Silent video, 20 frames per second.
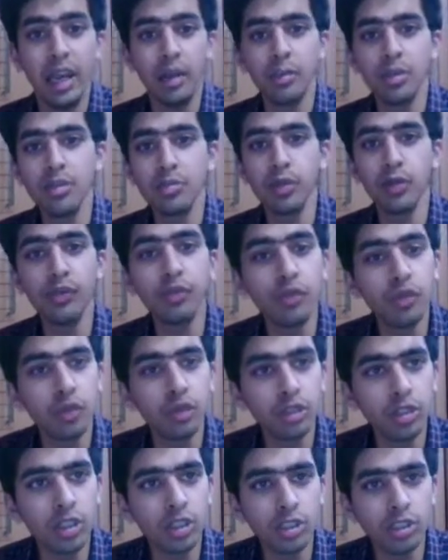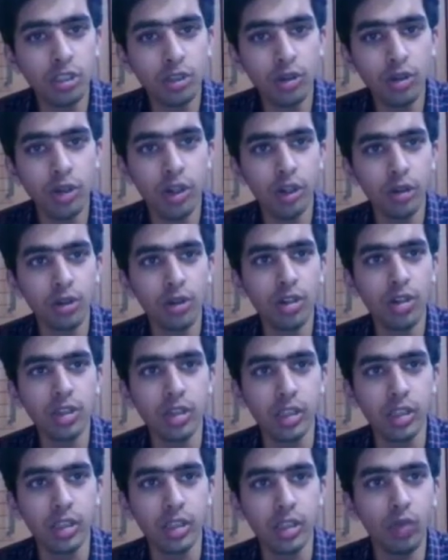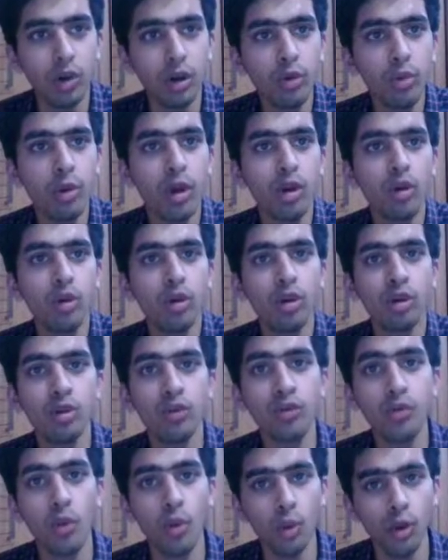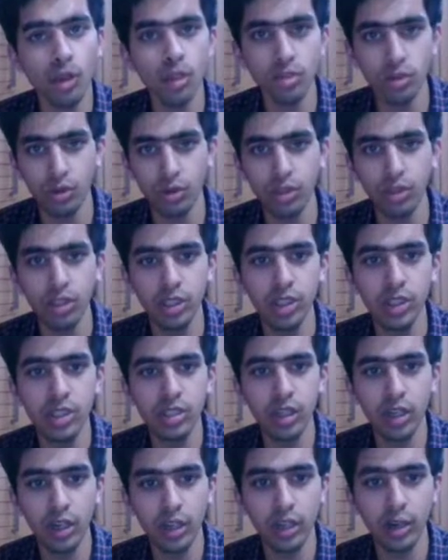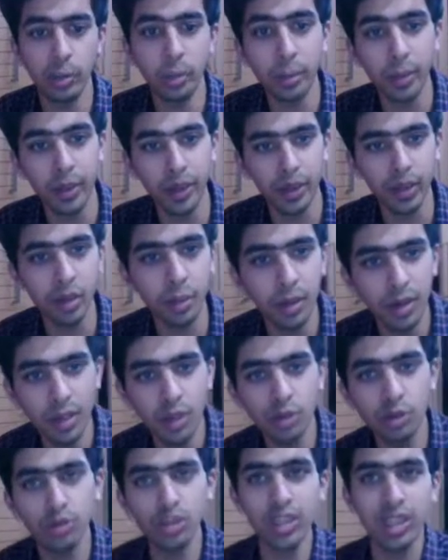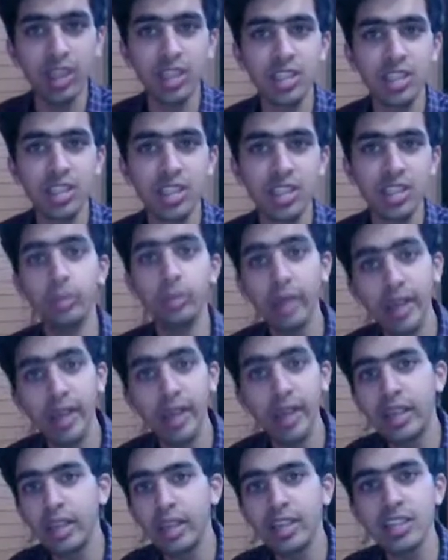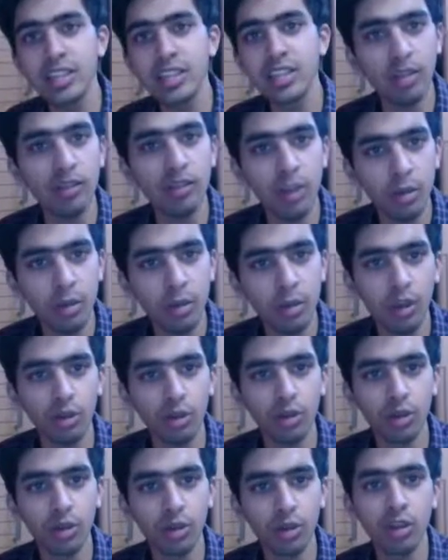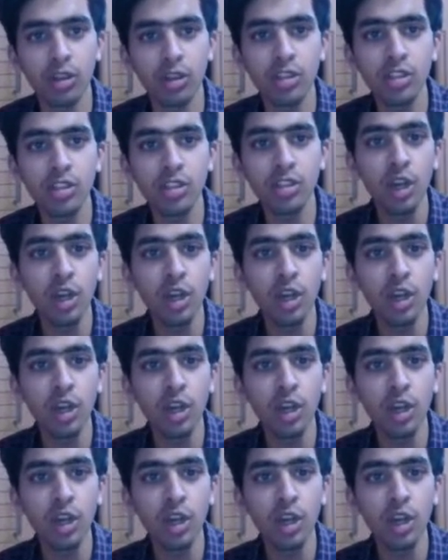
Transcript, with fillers: MSP 430 controllers is what we are going to focus on. These are comparable to the STM8S AVR microcontrollers